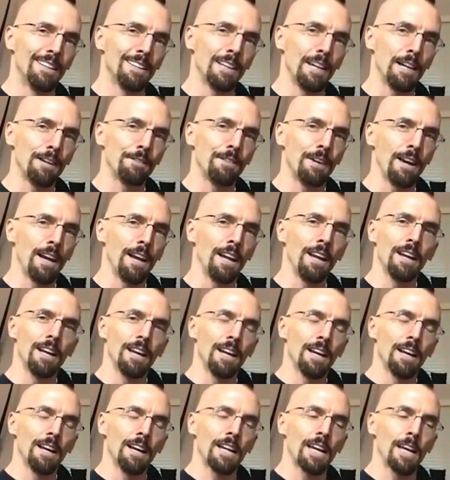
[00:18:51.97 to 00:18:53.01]
That if I
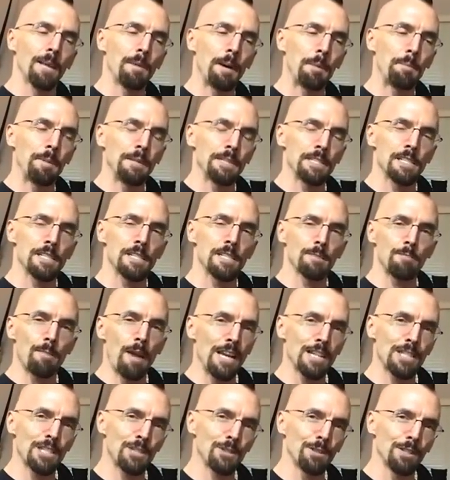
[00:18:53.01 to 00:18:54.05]
come up and
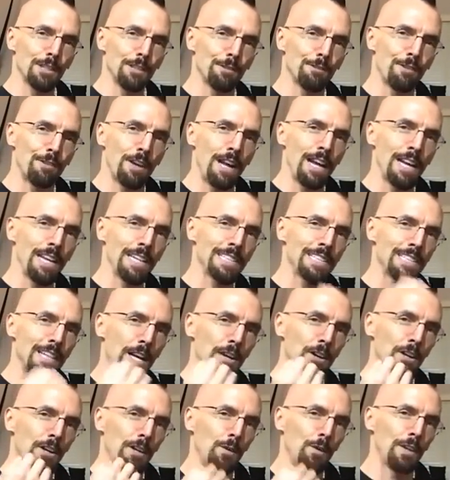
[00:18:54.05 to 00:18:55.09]
smash you in the face, not
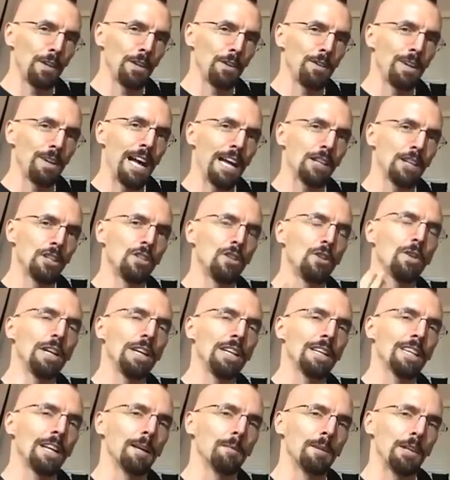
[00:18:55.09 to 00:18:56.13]
only will you not do
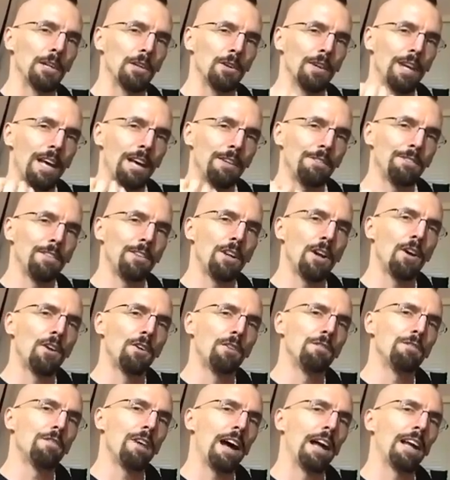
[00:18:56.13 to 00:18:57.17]
anything, but you will have
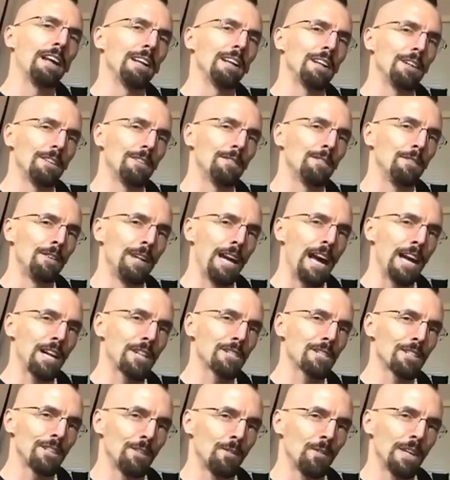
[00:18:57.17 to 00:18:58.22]
no violent
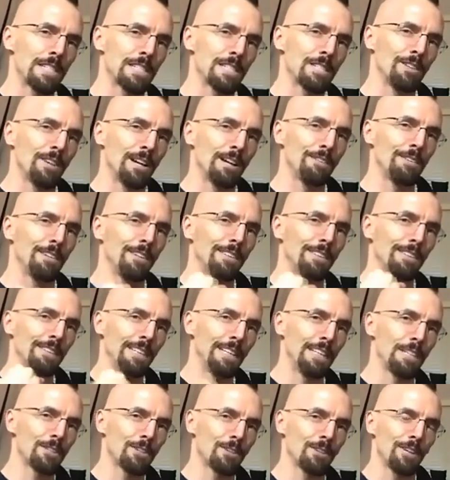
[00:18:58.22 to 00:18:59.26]
reaction whatsoever,
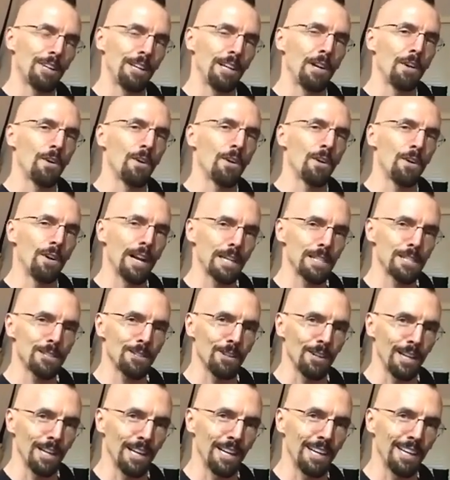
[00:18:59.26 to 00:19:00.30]
internally or
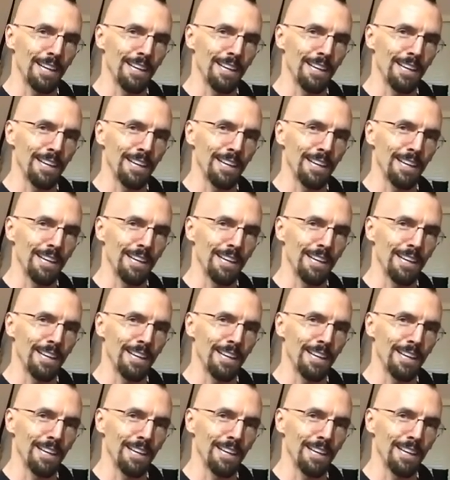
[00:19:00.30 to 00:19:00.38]
externally.